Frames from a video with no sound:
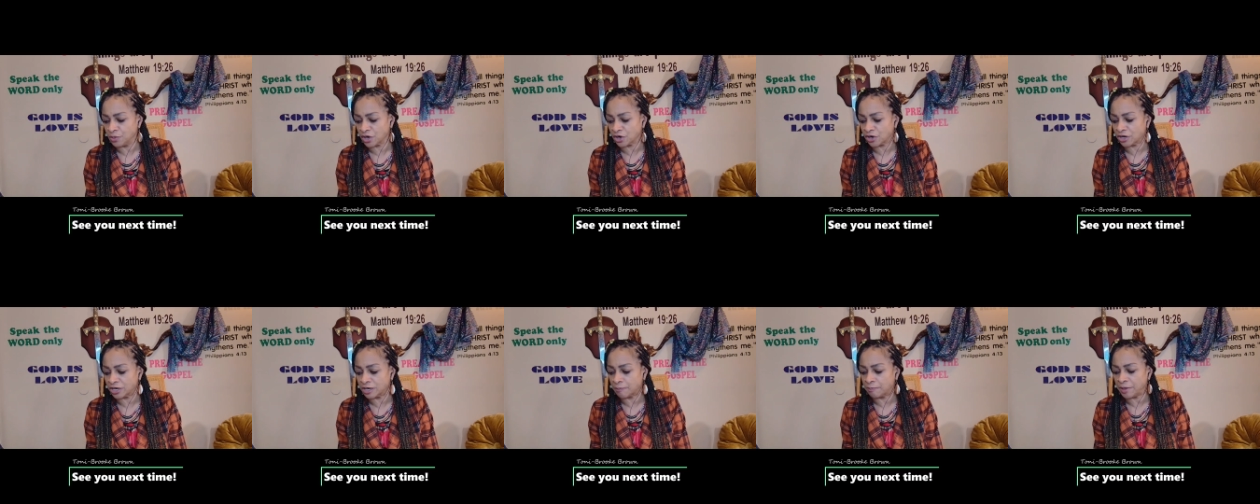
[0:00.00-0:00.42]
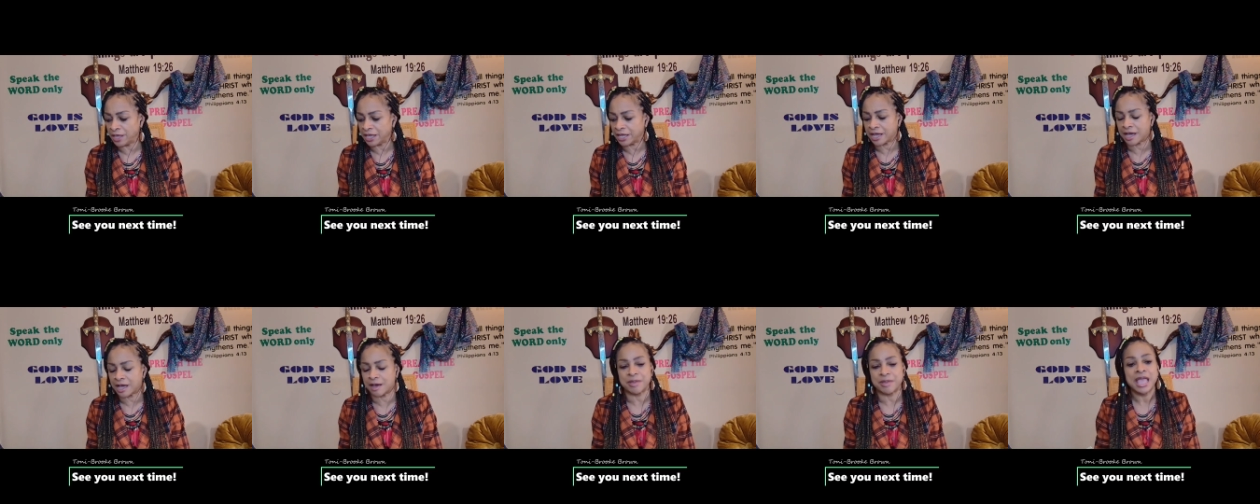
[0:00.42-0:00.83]
We're going to
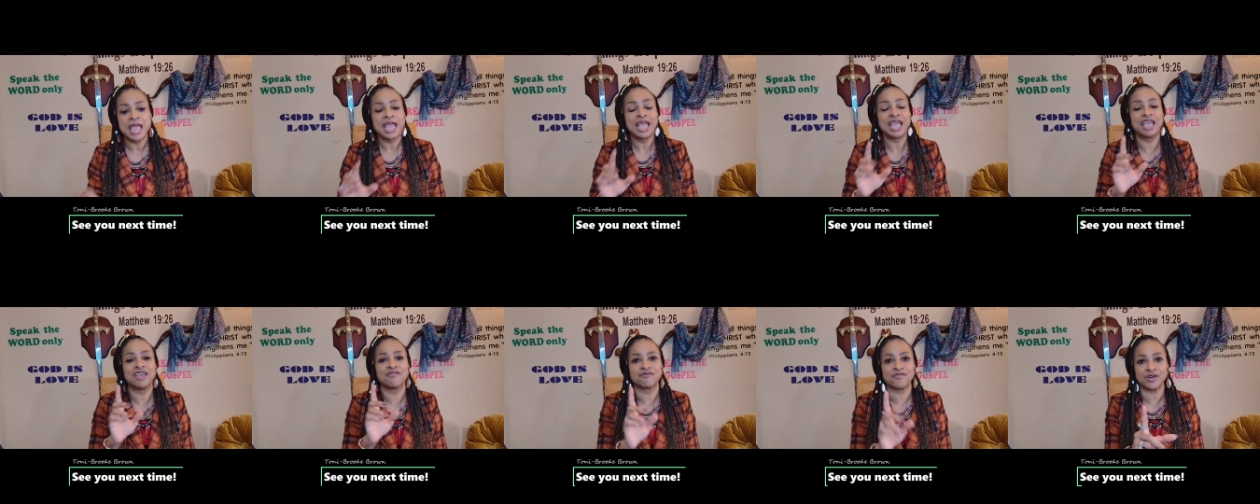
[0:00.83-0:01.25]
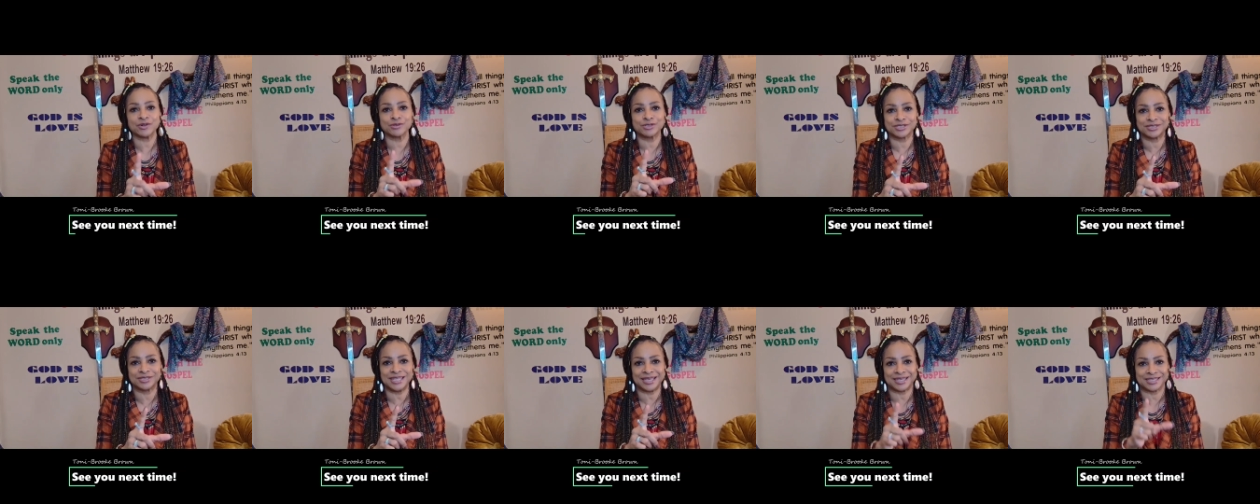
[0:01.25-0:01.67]
pick up in
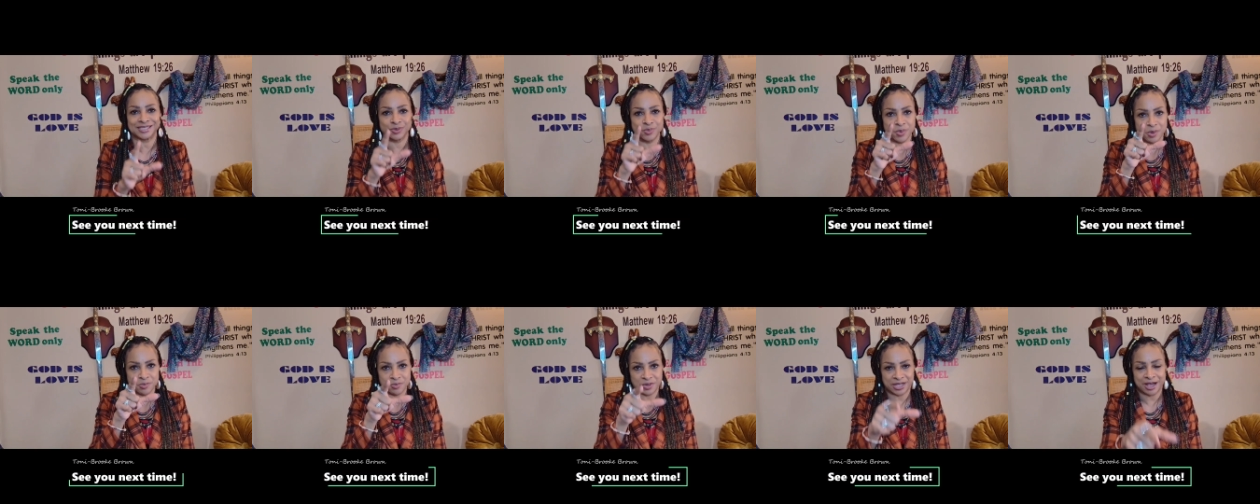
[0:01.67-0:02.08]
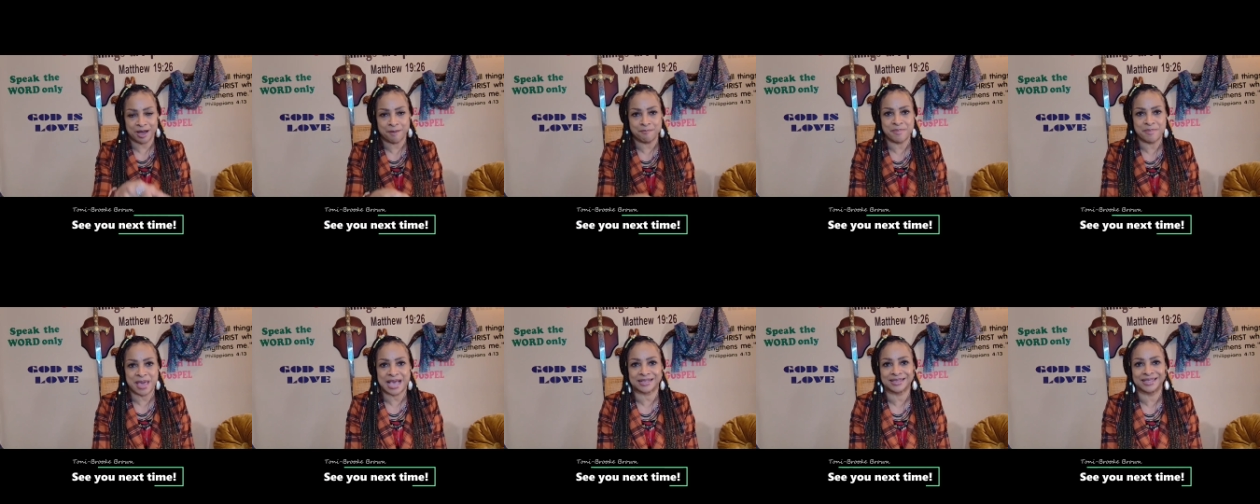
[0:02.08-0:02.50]
verse 6 when we
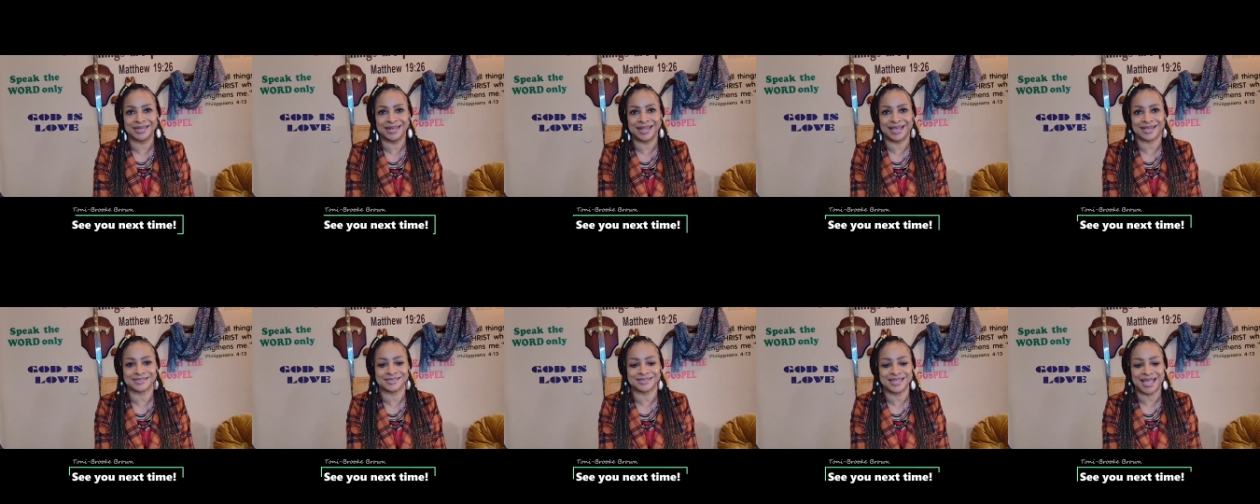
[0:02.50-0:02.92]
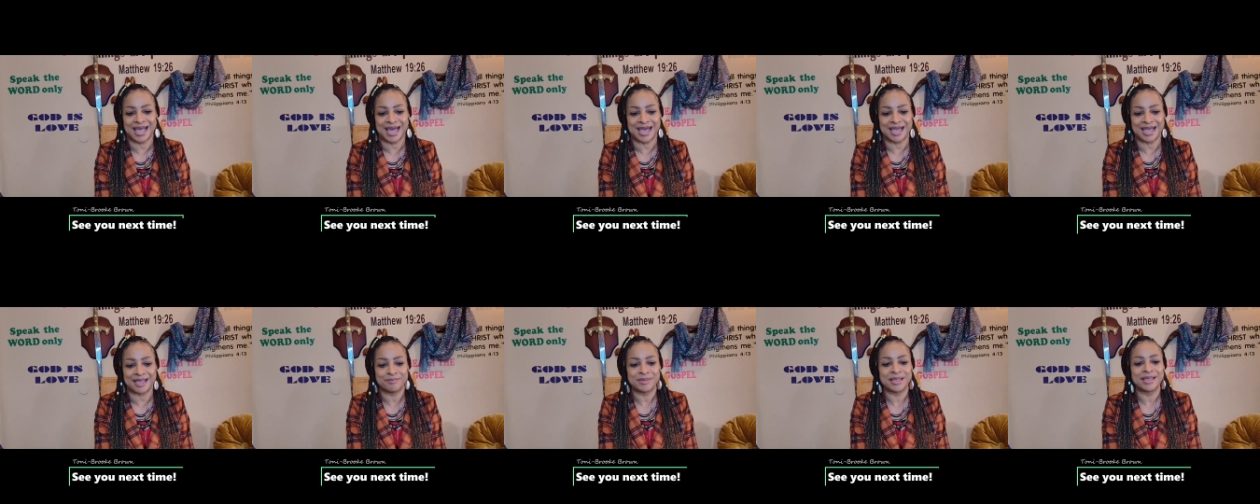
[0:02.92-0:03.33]
come back the next
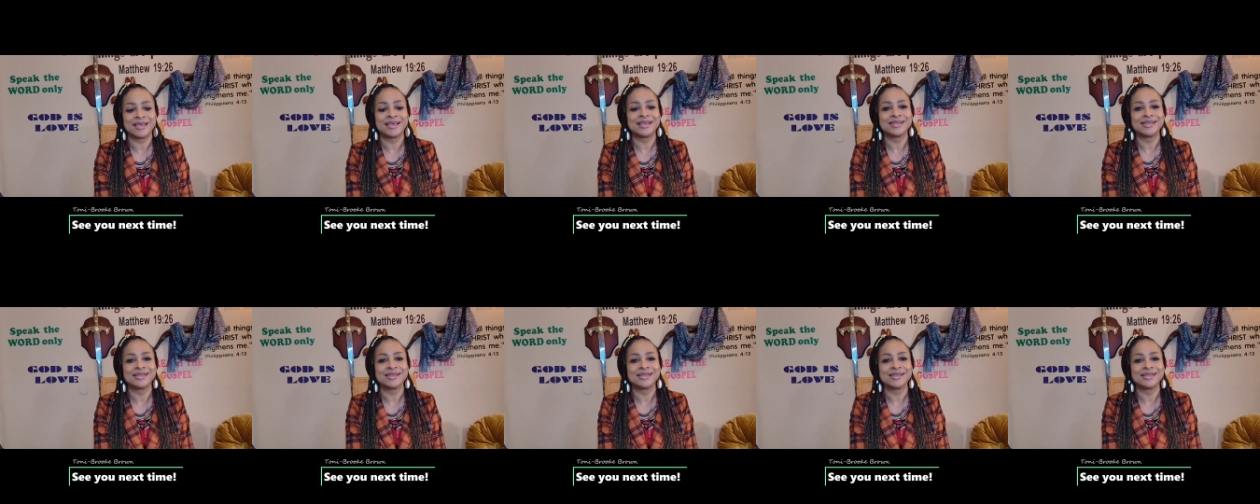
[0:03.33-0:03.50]
time.